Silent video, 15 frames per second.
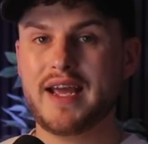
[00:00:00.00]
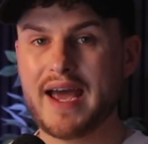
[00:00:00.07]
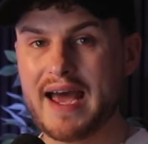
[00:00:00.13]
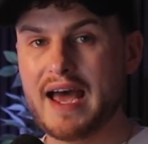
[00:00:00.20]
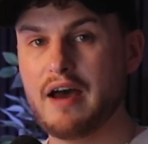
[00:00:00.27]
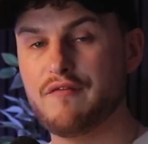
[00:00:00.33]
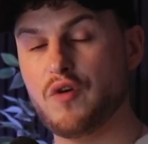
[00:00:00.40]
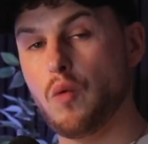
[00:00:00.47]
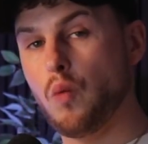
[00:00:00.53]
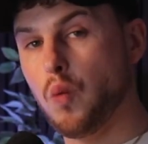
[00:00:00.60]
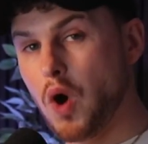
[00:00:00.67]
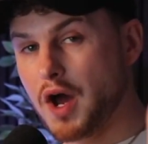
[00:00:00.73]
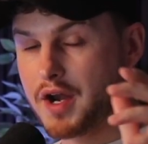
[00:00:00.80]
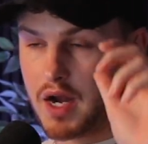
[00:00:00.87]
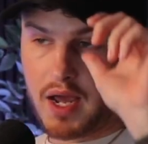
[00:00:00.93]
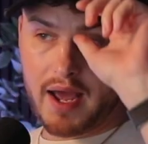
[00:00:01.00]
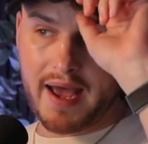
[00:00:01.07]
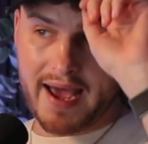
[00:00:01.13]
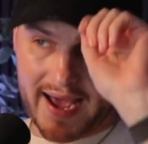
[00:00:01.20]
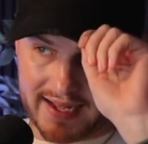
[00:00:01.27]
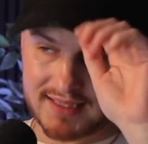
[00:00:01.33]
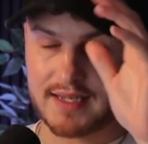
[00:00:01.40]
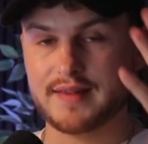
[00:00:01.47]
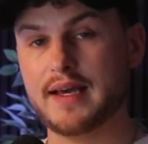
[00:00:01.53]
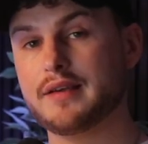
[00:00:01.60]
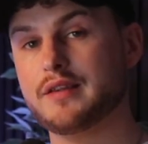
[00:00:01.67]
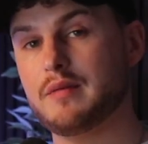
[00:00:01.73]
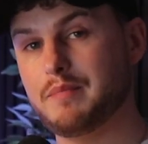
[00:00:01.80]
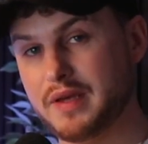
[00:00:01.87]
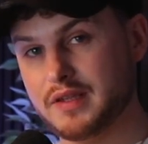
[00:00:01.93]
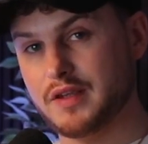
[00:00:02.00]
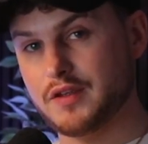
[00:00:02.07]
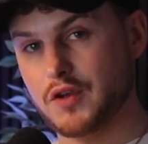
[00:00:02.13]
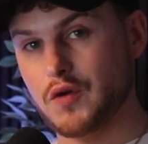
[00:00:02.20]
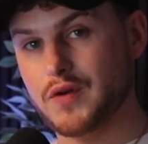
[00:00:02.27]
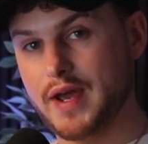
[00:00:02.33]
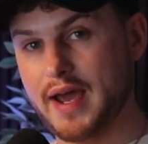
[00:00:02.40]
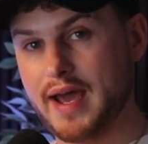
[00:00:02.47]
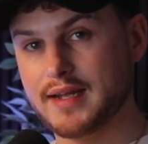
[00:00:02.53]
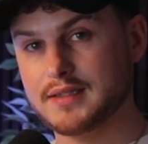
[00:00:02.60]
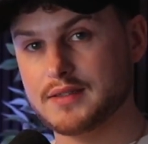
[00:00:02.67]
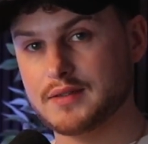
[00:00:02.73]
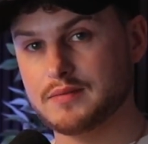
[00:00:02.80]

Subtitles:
have one hat, and that's the business owner hat.